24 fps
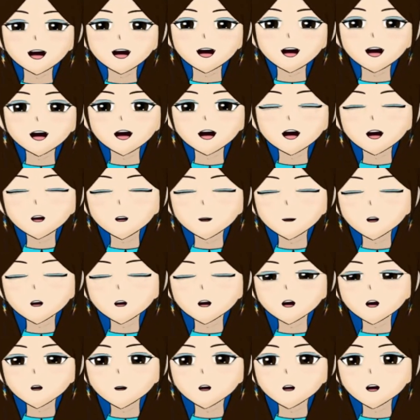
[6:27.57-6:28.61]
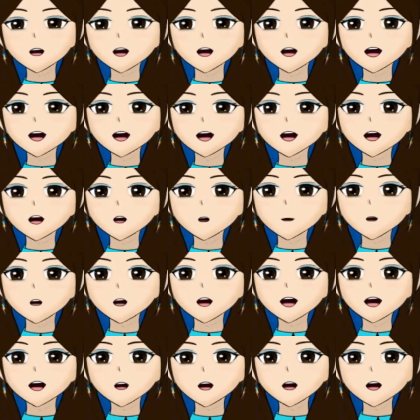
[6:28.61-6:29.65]
used to it and my back is gonna hurt
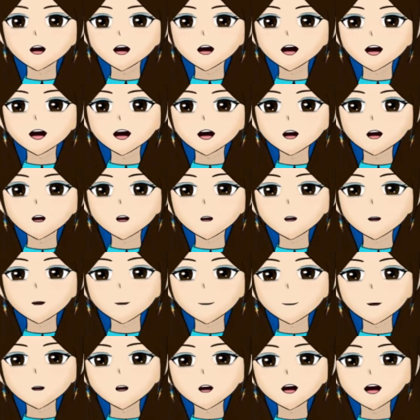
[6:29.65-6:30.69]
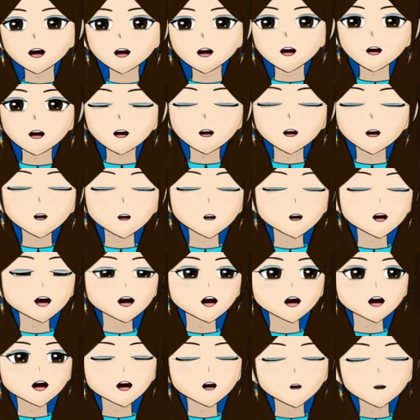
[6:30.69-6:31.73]
later because of that. Anyway,
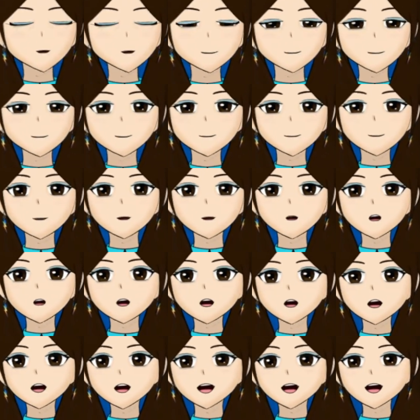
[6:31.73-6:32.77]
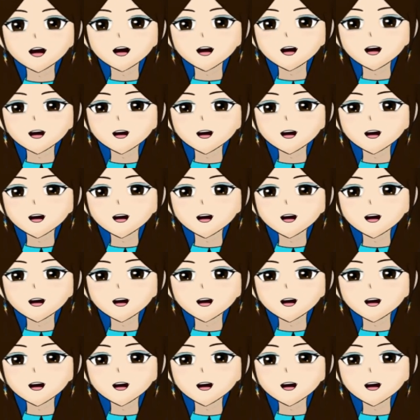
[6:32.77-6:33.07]
so